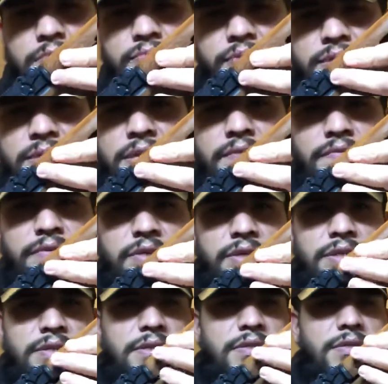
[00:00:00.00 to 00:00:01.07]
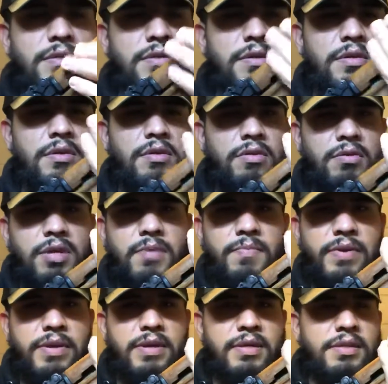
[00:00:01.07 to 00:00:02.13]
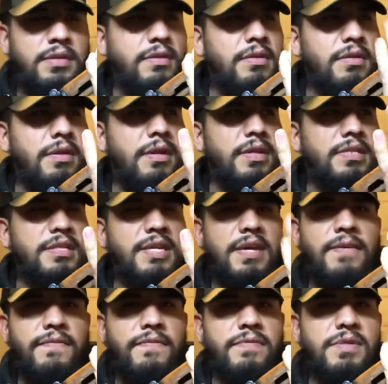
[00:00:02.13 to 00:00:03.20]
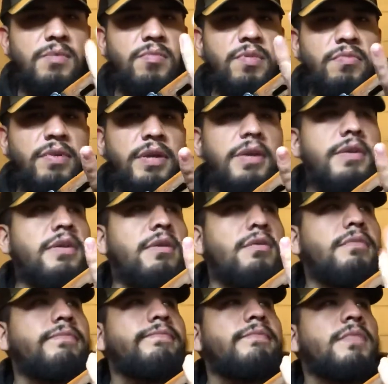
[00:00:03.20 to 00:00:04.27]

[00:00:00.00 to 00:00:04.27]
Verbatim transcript: be safe with these, you know, keep it in a, in a safe, somewhere where, you know,